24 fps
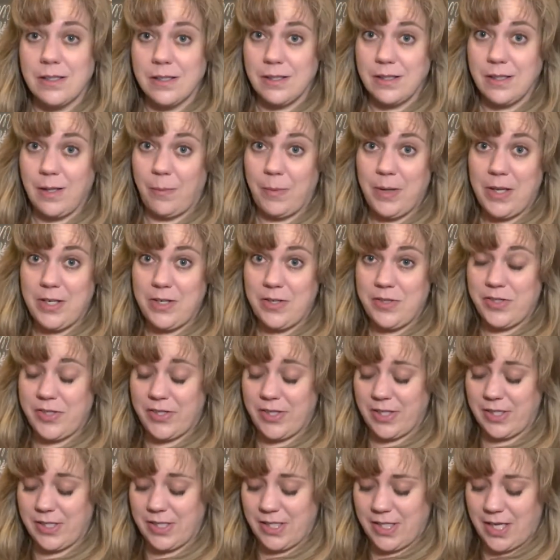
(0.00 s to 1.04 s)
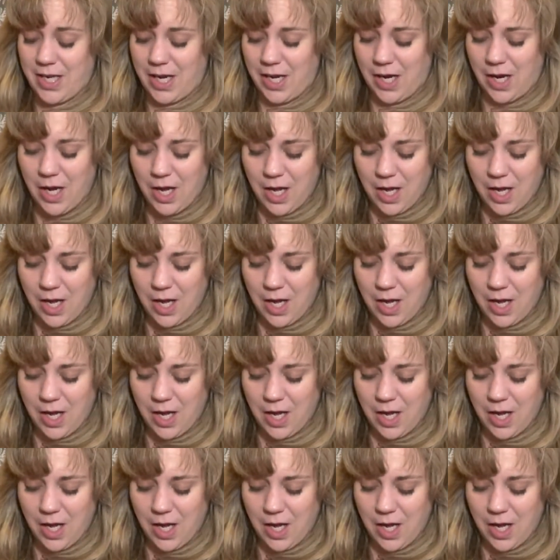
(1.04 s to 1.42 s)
There'll be a new start today.